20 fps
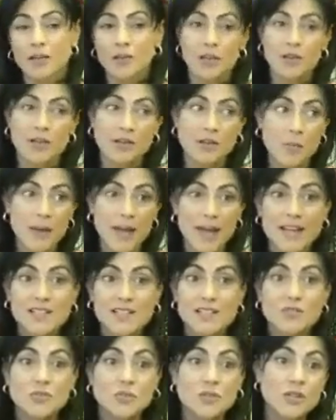in the
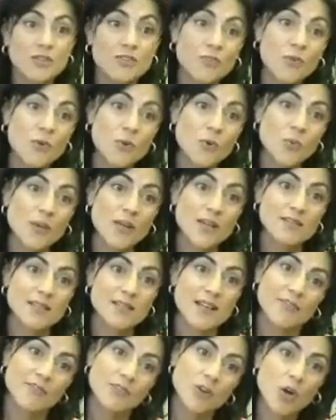past 3-4 weeks
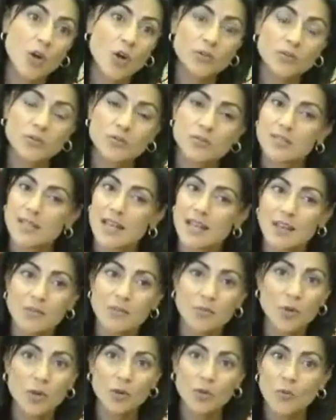have called to say,
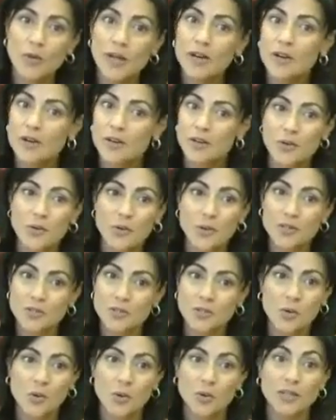well, where are you going
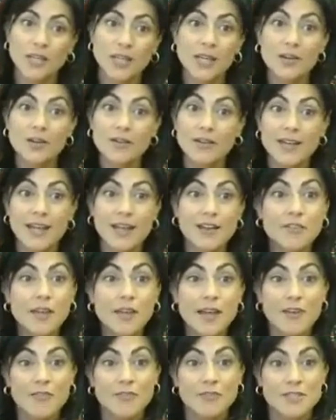to hold a hearing? And we
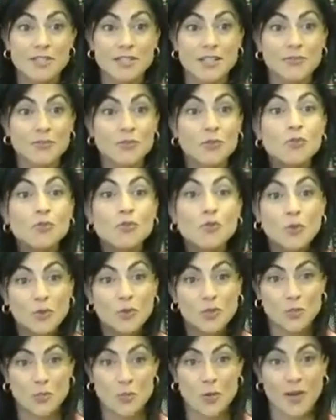have received no
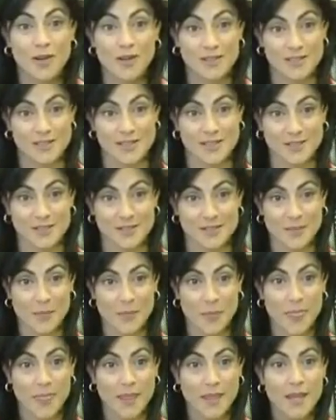response.
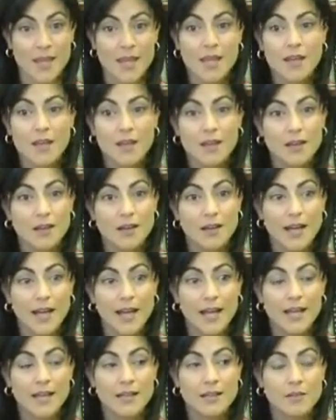
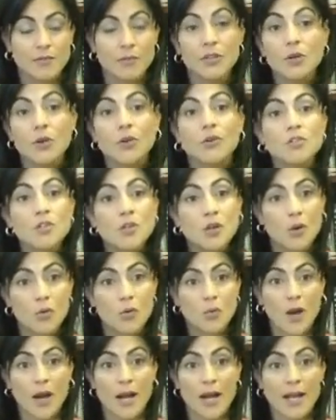And we don't
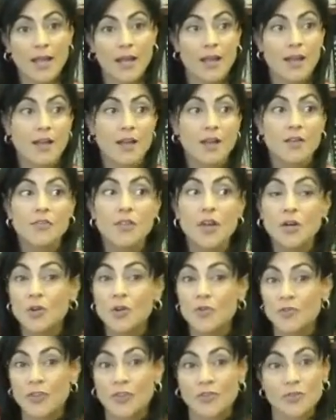know why. None
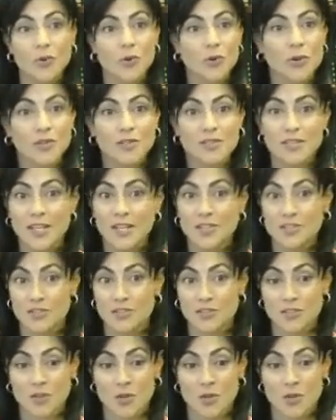of these organizations